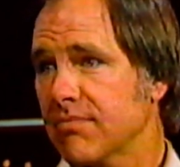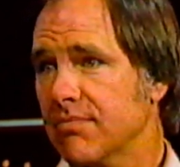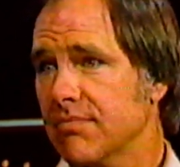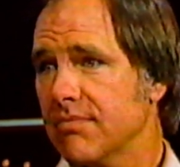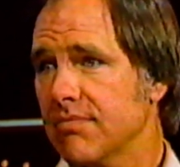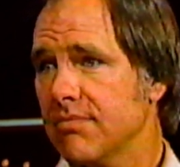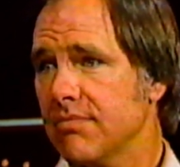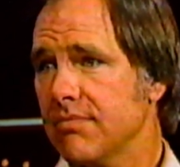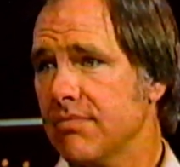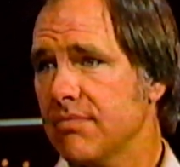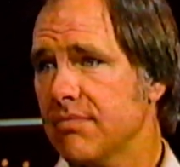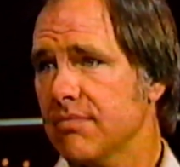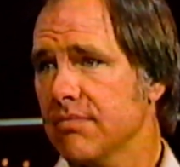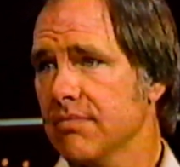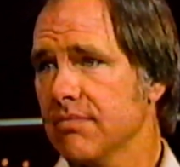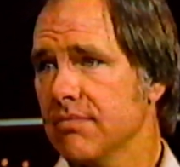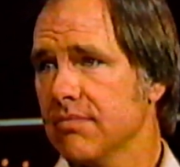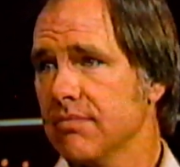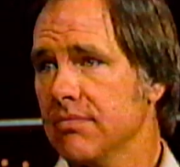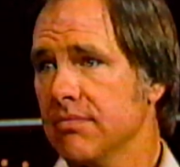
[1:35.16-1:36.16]
Different
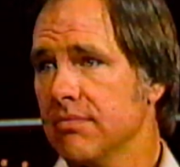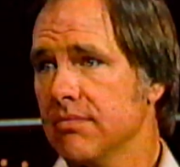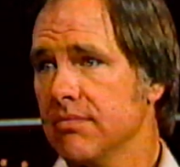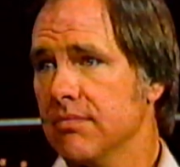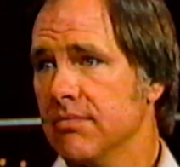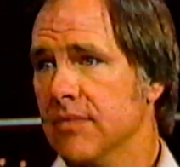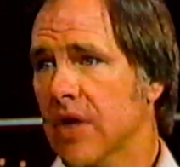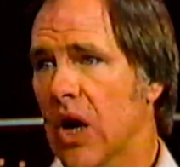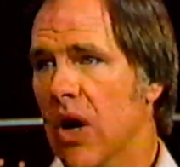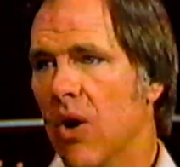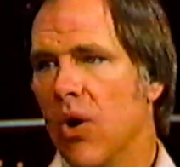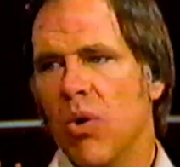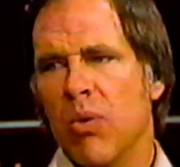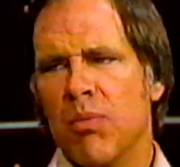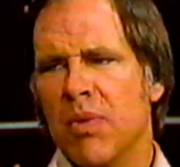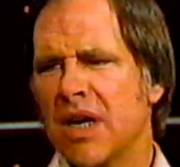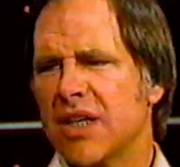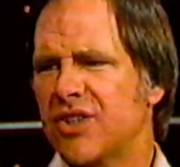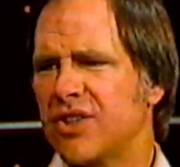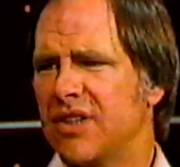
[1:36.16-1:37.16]
perspective? Oh,
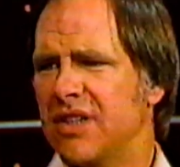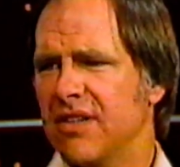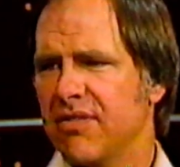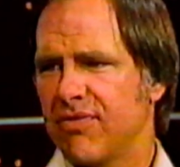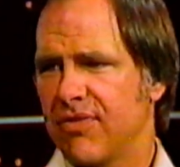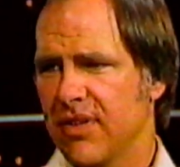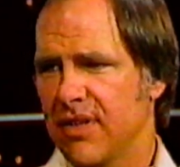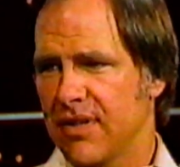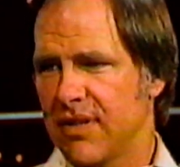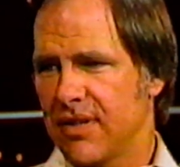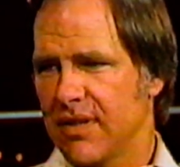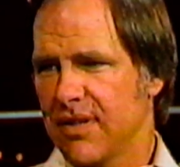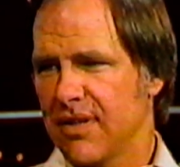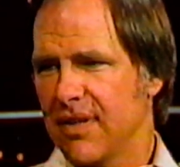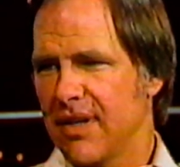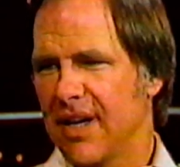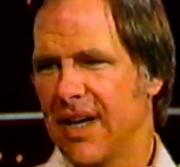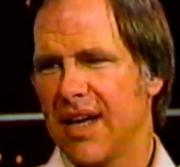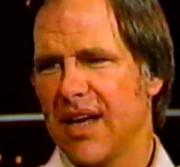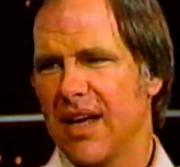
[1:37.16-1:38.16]
much different. Yeah. Do
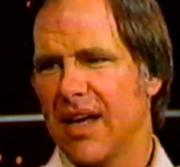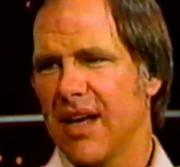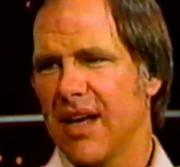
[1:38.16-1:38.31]
you have to uh,